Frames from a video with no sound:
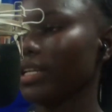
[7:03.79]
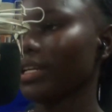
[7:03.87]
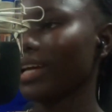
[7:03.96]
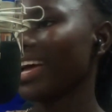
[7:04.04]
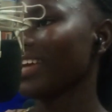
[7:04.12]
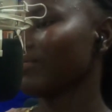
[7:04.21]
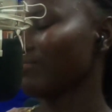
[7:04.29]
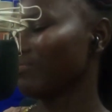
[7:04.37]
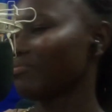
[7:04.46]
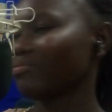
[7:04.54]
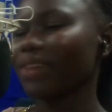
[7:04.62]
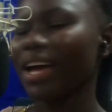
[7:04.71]
I
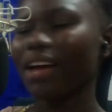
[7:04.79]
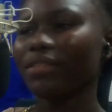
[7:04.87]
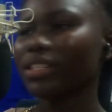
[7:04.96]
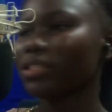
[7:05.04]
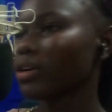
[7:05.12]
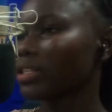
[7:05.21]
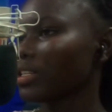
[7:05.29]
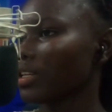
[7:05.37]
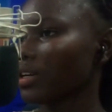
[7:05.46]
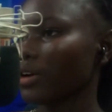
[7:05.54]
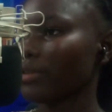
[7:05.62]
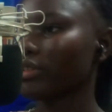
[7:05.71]
haven't gotten the
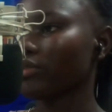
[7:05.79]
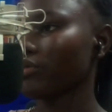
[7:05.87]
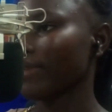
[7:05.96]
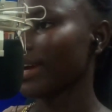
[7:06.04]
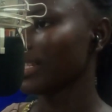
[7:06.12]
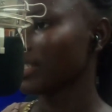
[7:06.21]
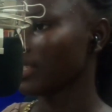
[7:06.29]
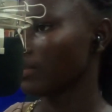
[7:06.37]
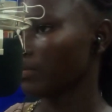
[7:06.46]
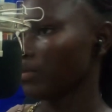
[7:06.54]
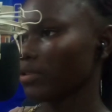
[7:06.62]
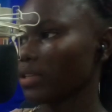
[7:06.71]
courage to write
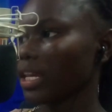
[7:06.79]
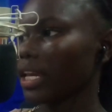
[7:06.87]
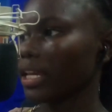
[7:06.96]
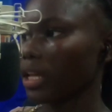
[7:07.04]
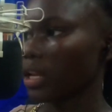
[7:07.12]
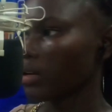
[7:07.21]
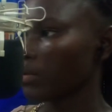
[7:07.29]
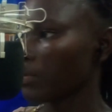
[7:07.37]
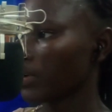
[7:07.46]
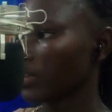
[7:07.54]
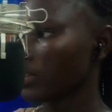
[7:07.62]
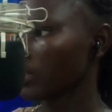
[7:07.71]
music again, but
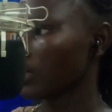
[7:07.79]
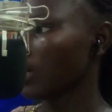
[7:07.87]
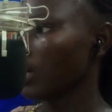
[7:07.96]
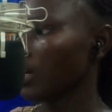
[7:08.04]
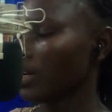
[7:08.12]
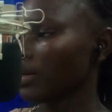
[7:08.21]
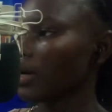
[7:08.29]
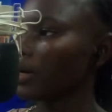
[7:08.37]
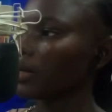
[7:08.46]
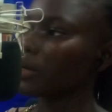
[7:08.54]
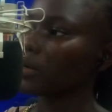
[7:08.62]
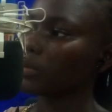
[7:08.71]

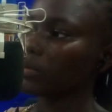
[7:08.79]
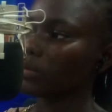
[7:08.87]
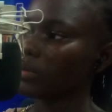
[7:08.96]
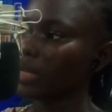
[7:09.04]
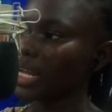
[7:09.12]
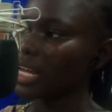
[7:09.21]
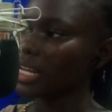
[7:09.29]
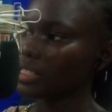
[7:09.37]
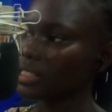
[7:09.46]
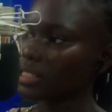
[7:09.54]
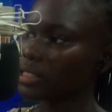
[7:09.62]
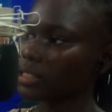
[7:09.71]
last
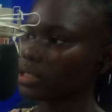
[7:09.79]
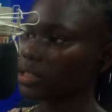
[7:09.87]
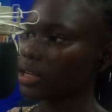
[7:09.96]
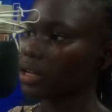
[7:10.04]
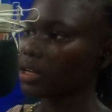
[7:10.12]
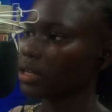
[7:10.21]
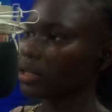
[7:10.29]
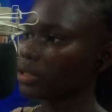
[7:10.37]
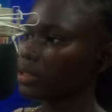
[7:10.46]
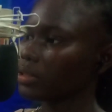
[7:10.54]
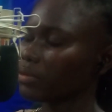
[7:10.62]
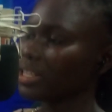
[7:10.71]

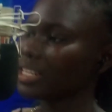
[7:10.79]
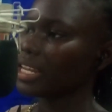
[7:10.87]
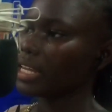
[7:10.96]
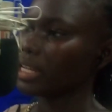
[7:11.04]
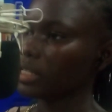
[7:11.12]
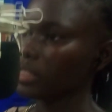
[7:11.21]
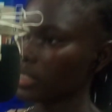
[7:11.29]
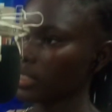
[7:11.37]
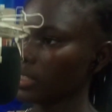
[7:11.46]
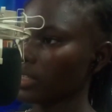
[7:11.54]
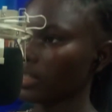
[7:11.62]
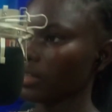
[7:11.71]
3 days,
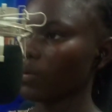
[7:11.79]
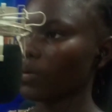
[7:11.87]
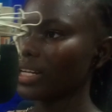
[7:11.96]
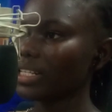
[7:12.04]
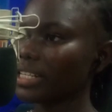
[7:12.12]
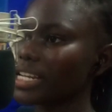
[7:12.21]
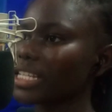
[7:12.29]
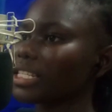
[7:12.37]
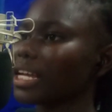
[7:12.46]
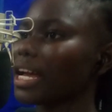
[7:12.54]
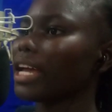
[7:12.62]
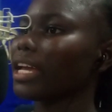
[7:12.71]
one night
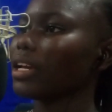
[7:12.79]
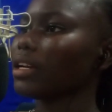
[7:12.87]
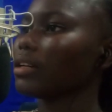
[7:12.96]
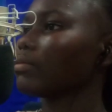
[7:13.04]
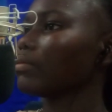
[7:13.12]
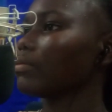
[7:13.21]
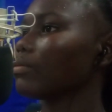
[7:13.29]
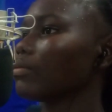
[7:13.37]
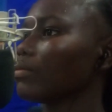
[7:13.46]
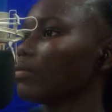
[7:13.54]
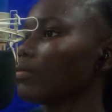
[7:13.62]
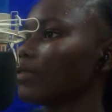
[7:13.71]
I
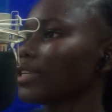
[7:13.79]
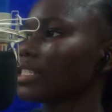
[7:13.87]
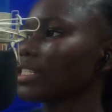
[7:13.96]
was